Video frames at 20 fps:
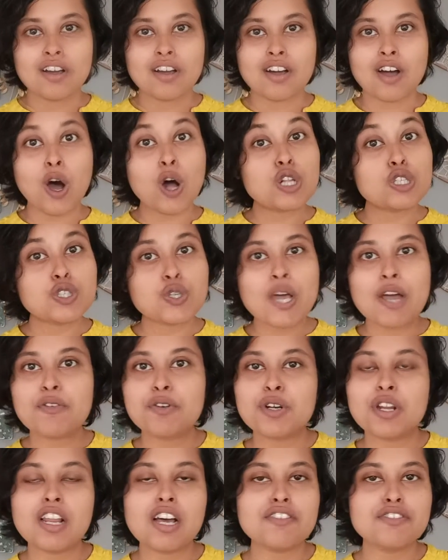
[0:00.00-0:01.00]
Also, I
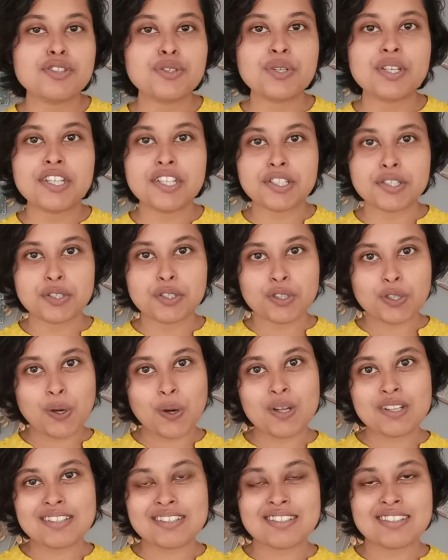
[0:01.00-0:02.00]
would love to hear your
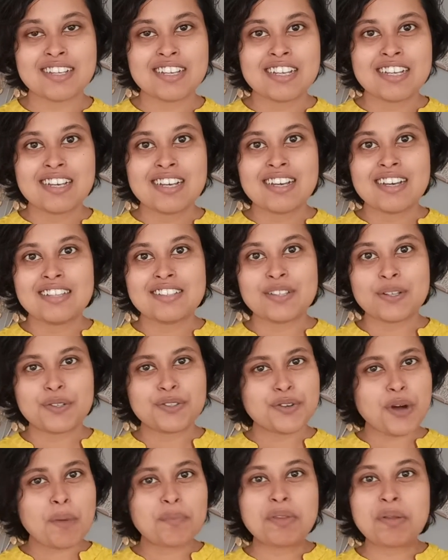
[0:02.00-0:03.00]
thoughts, so
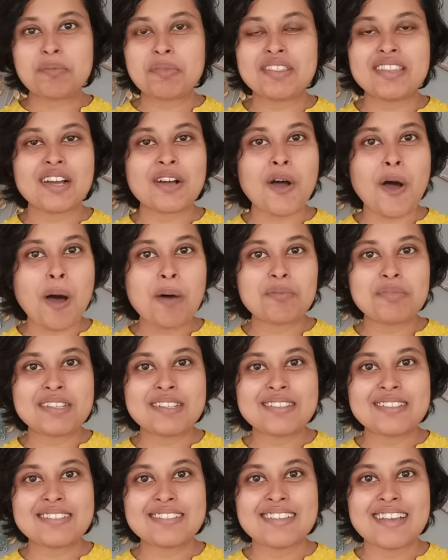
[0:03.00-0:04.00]
drop them in the
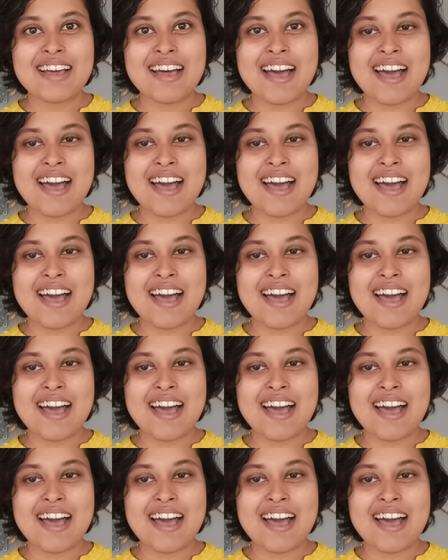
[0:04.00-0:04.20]
comments.